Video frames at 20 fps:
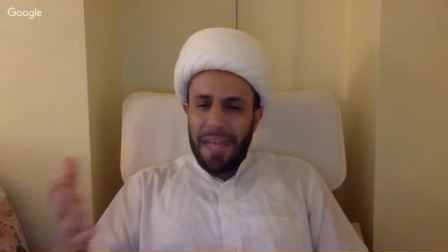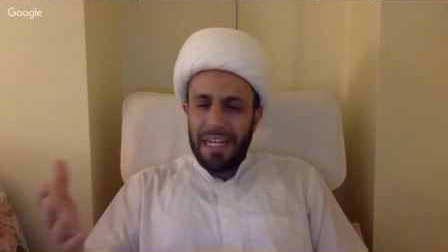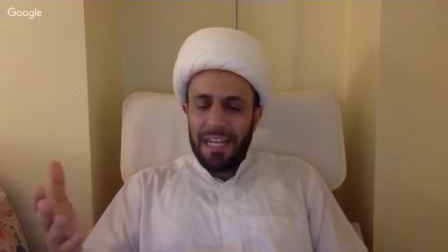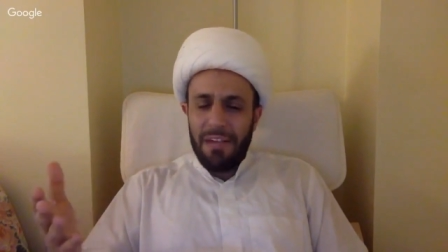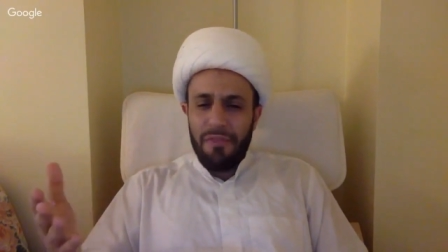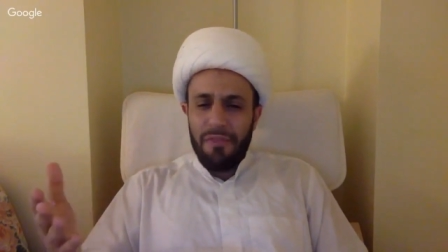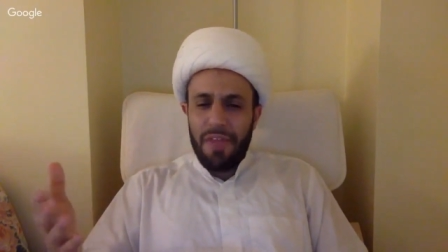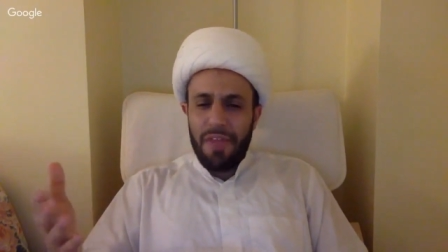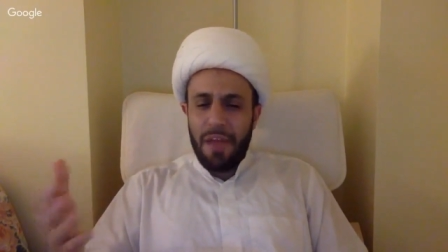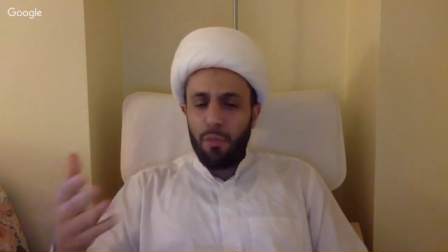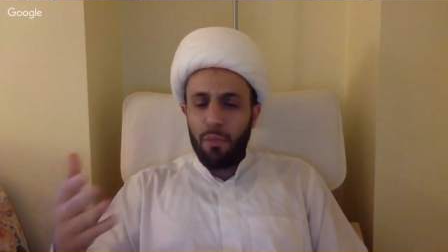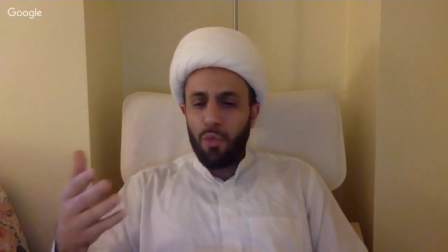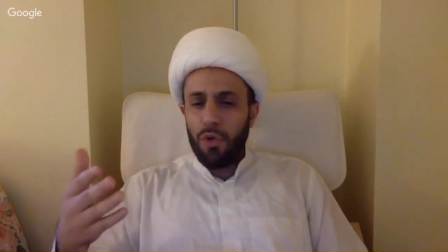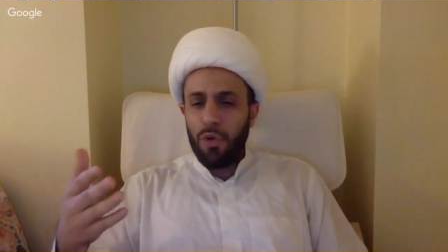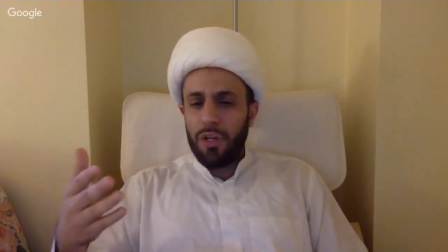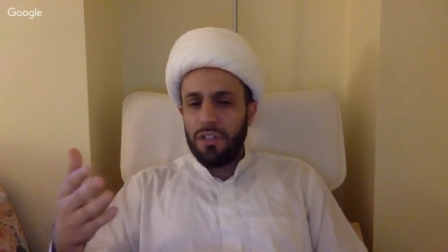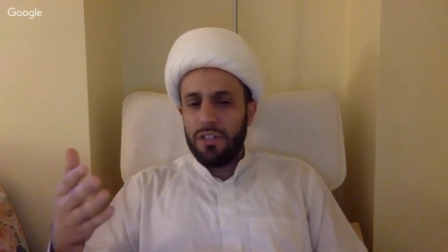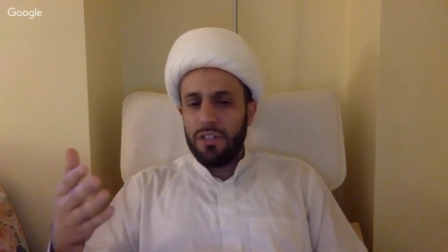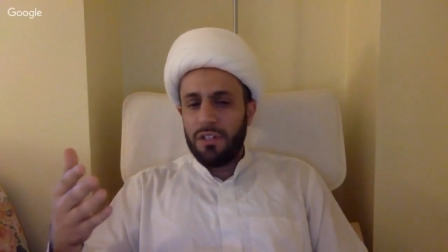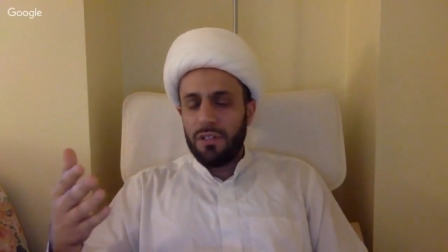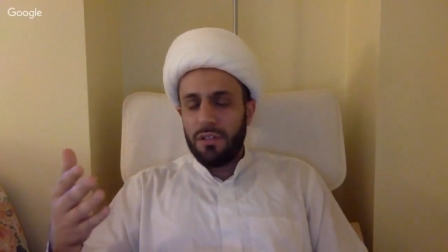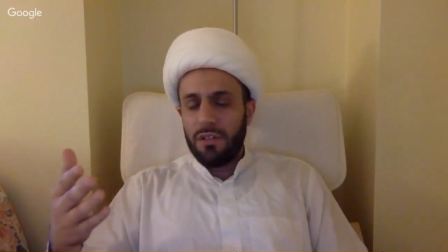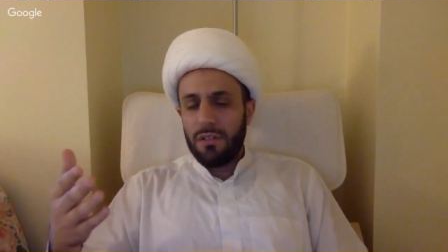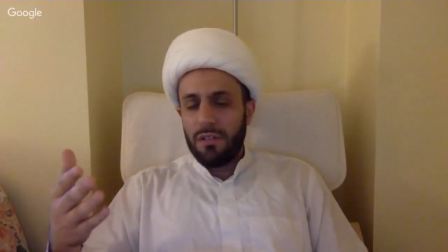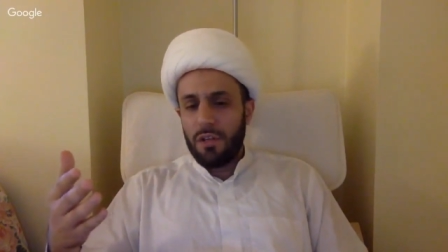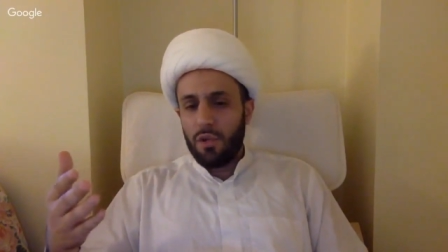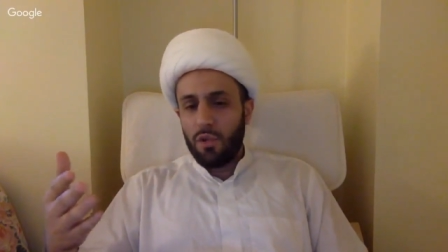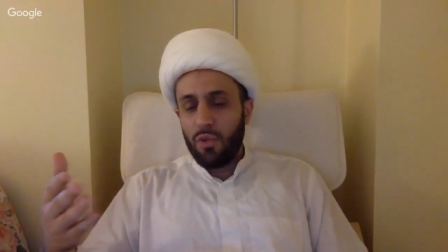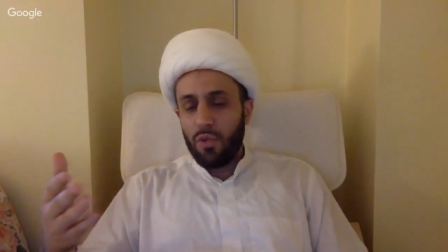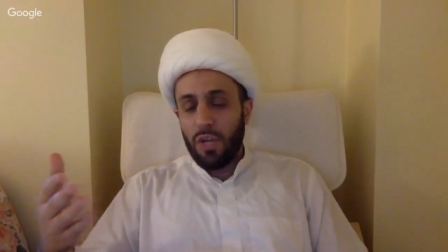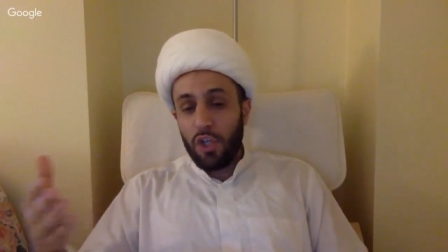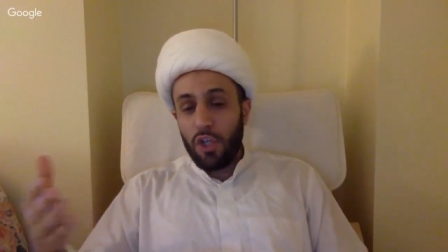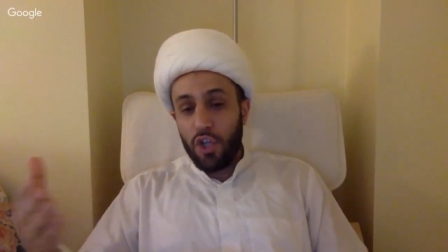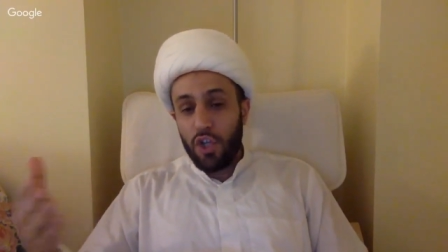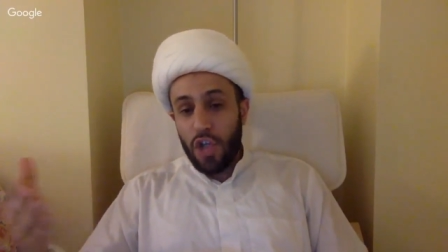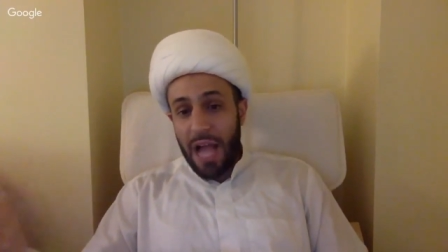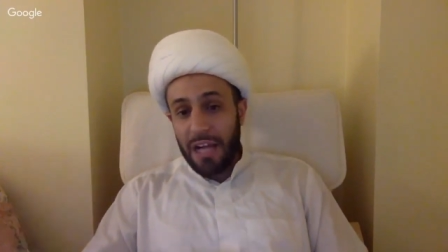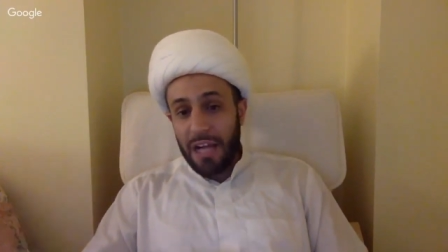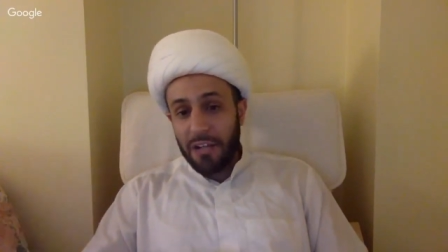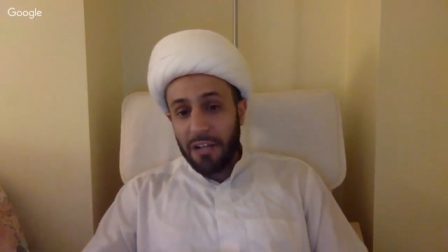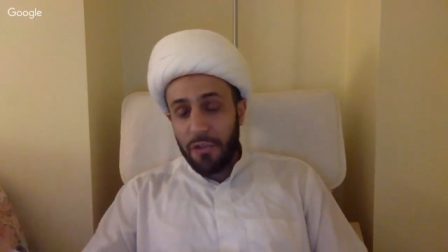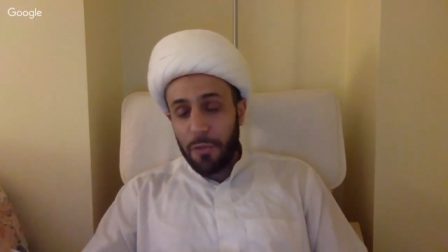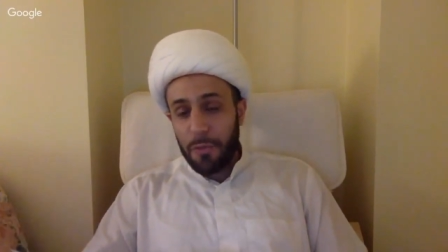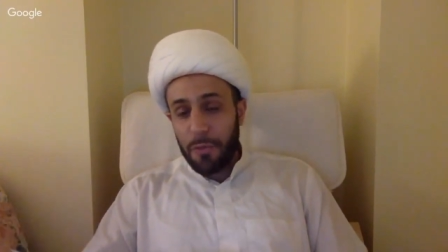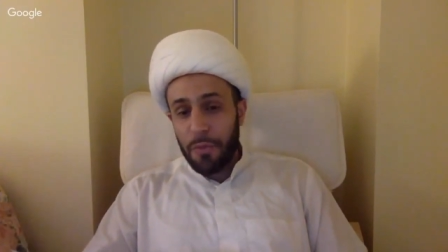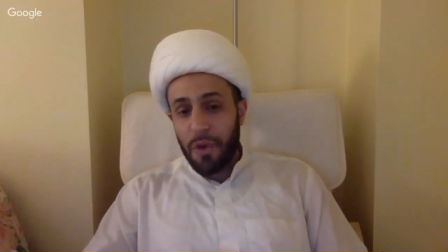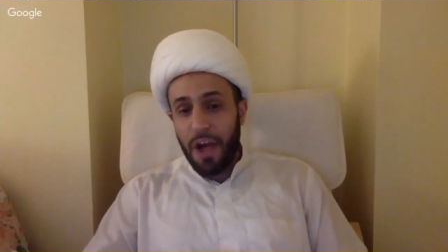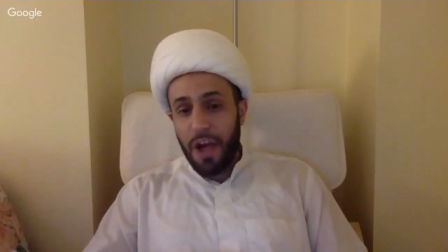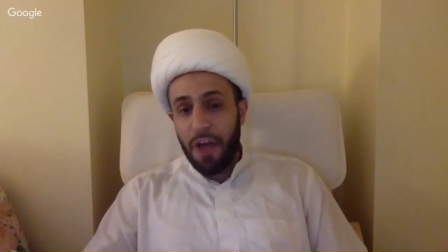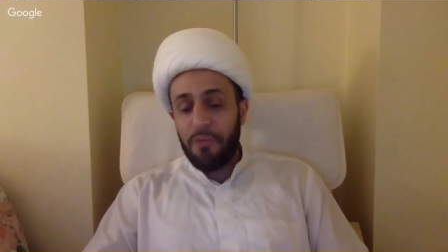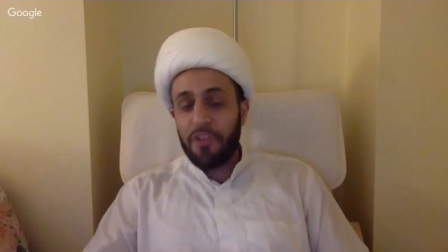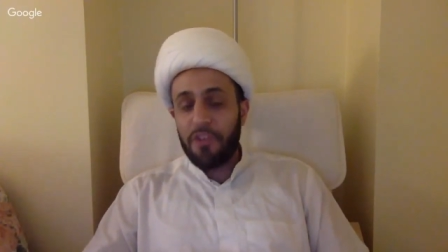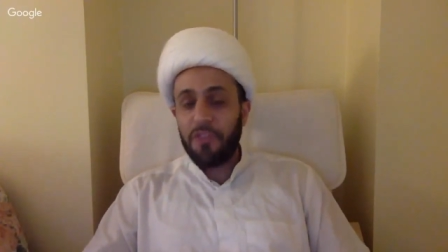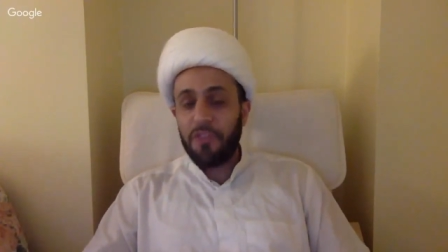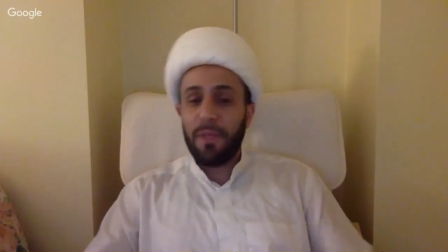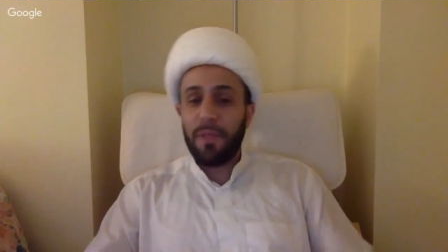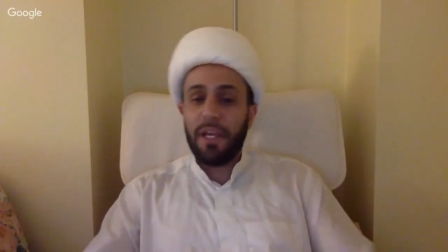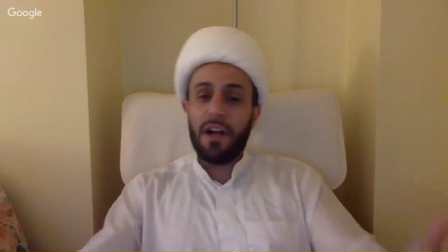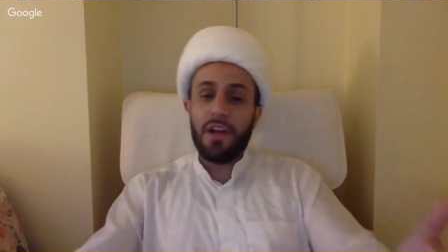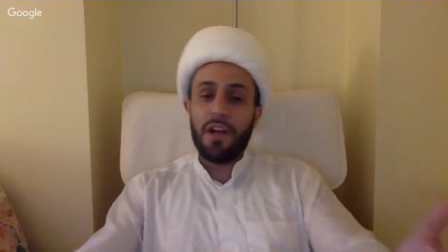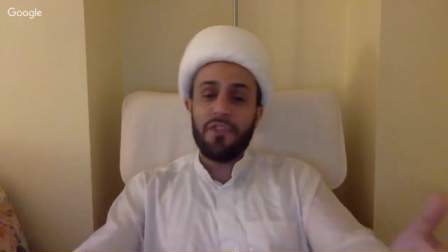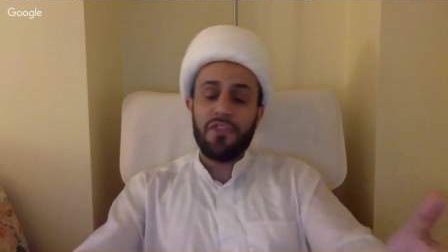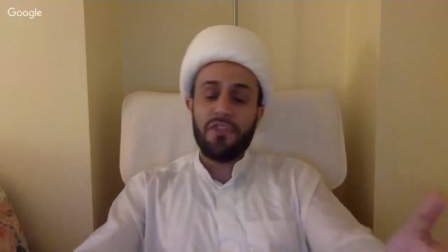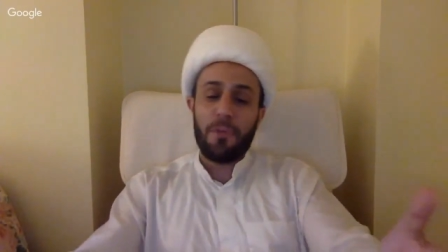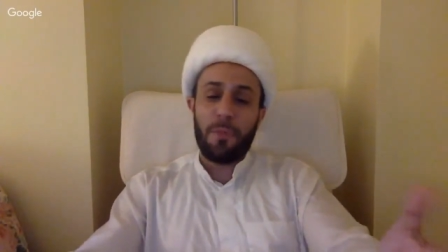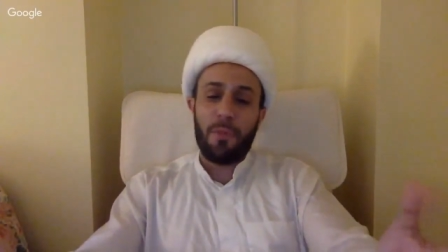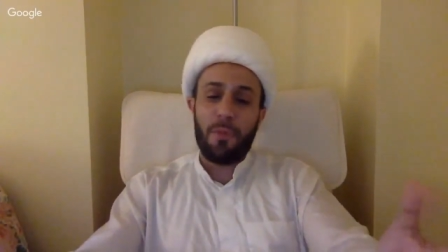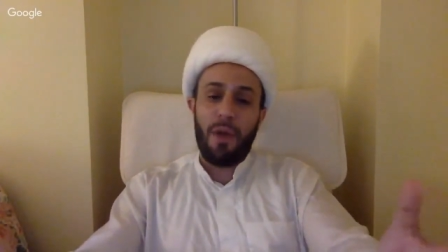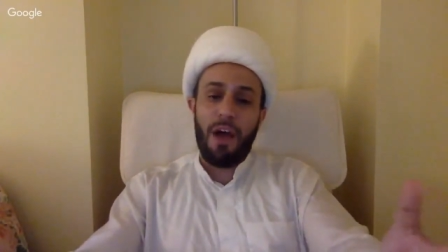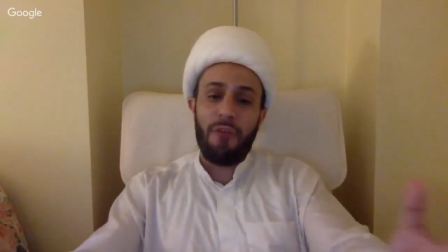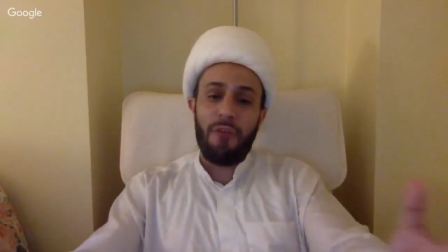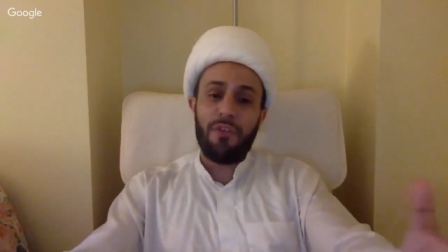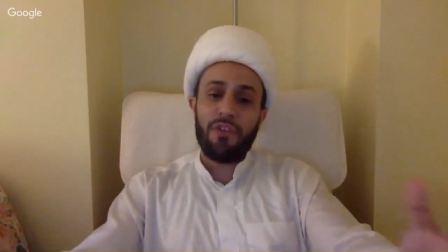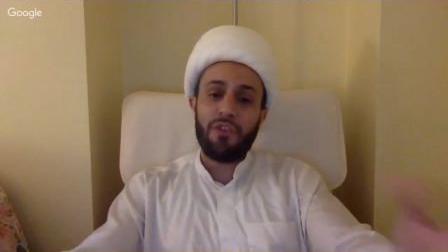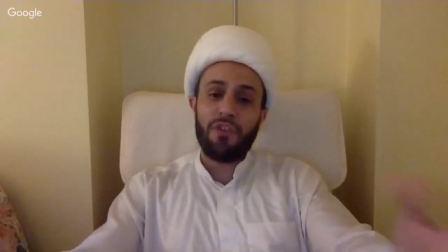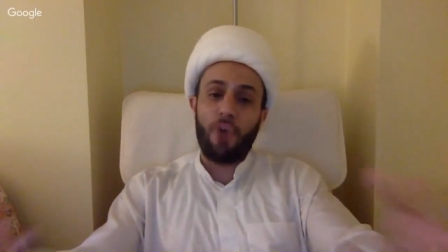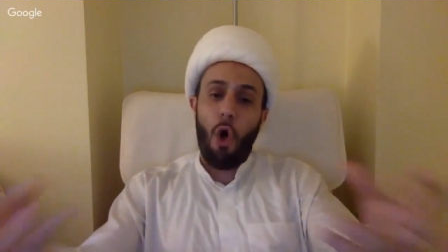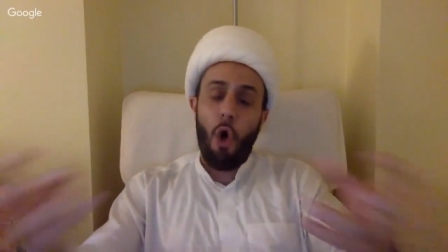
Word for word: of them would reject the prophets because the prophets